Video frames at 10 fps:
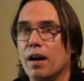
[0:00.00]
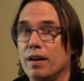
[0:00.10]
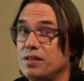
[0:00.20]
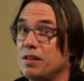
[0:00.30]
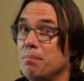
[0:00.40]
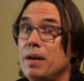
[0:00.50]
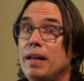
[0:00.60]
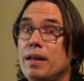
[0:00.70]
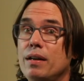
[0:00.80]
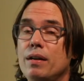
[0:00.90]

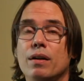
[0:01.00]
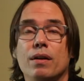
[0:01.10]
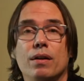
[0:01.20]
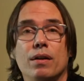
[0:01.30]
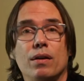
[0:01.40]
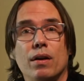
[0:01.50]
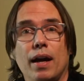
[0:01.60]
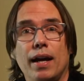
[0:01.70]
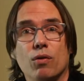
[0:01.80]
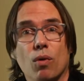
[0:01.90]
Submitting
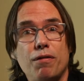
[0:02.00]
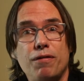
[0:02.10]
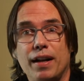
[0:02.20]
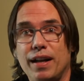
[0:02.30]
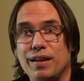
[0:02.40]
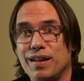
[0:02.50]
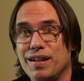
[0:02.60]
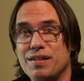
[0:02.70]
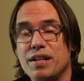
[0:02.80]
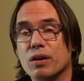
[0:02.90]
a rough edit that
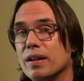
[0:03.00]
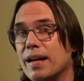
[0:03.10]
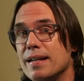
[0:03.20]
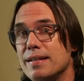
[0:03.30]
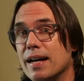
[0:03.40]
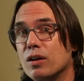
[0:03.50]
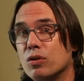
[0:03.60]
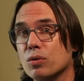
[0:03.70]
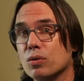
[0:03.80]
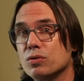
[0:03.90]
is nearly
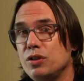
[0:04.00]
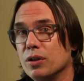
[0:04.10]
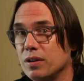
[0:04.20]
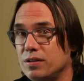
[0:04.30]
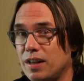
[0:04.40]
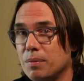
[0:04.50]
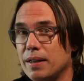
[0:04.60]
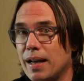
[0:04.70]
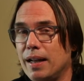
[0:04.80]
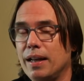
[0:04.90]
identical to your
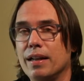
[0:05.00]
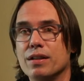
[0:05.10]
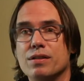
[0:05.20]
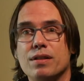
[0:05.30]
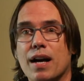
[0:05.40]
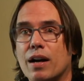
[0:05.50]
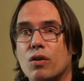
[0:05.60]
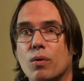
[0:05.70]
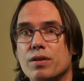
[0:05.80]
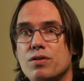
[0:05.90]
assembly edit is not
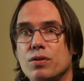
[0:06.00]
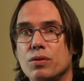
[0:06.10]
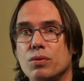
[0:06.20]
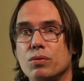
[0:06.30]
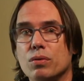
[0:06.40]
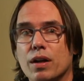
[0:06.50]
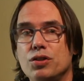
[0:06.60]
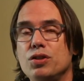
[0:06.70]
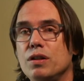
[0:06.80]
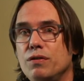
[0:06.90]
going to
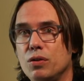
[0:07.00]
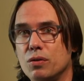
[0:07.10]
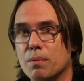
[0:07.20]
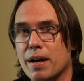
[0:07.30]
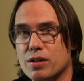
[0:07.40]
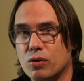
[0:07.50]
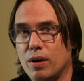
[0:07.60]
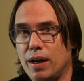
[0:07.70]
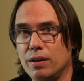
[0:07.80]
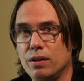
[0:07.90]
achieve you the best
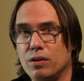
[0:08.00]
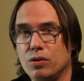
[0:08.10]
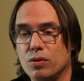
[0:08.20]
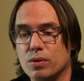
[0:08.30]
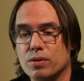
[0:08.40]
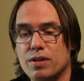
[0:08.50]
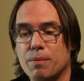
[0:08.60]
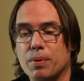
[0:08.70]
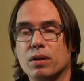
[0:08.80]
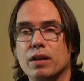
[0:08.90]
grade. You would
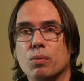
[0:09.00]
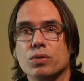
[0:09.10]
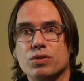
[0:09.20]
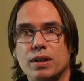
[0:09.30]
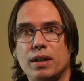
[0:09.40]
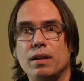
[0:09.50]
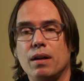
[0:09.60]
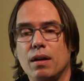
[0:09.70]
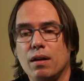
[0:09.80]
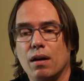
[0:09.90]
typically will see
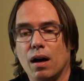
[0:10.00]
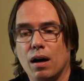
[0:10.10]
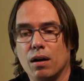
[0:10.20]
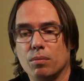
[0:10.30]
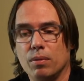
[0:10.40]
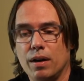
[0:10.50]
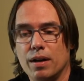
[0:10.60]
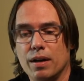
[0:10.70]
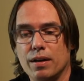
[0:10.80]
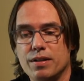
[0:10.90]

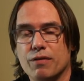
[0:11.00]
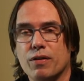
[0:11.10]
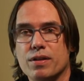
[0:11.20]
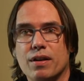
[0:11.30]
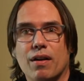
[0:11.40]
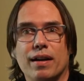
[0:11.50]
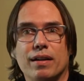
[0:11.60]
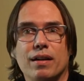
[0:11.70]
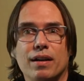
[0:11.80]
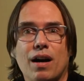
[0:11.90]
a difference there. I
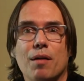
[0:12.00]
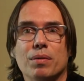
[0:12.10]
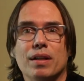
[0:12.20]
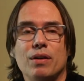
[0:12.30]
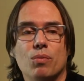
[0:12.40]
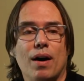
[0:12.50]
commonly will